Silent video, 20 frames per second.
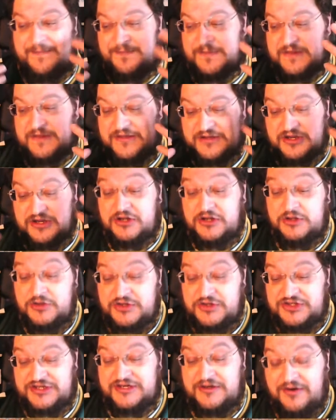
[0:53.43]

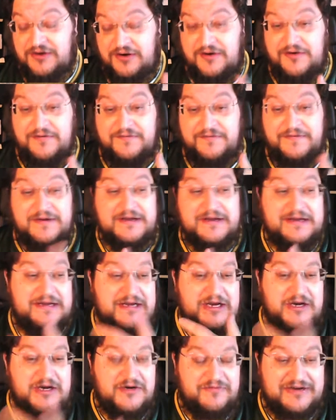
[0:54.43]
conclusion of
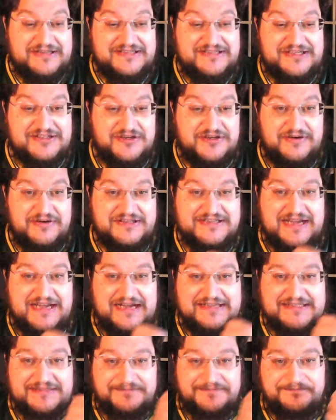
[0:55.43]
Rescues Under Red
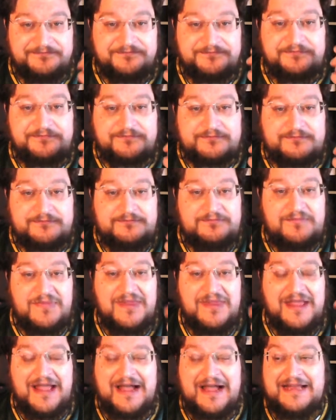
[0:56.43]
Skies,
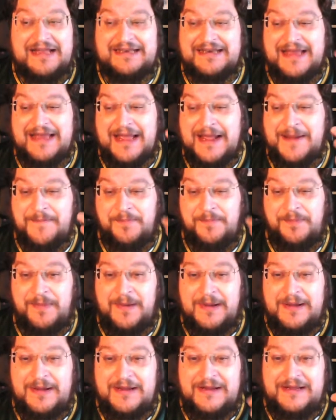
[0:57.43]
and
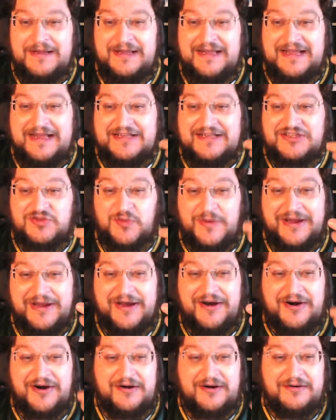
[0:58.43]
it's
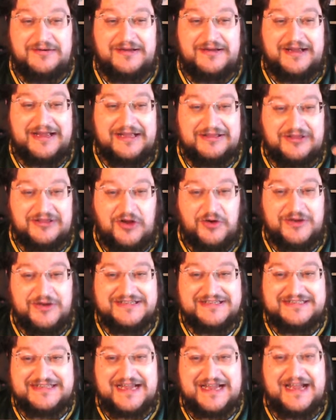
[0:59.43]
where Locke
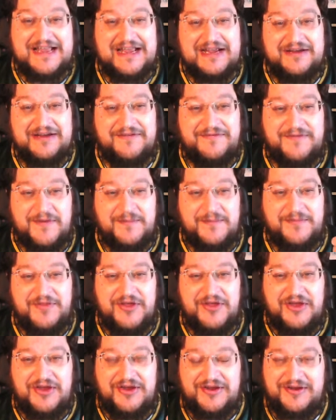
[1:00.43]
is dying from
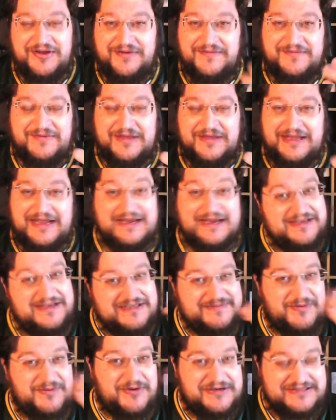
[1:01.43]
the
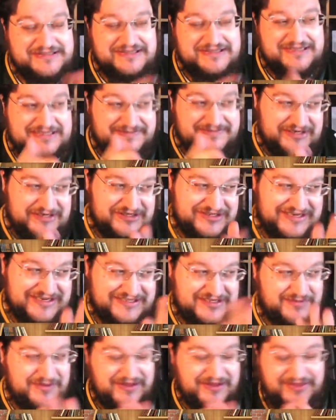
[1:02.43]
hideous poison that he's been
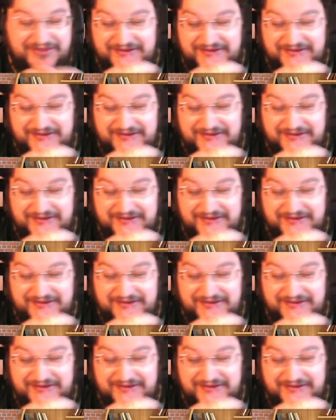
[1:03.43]
injected with,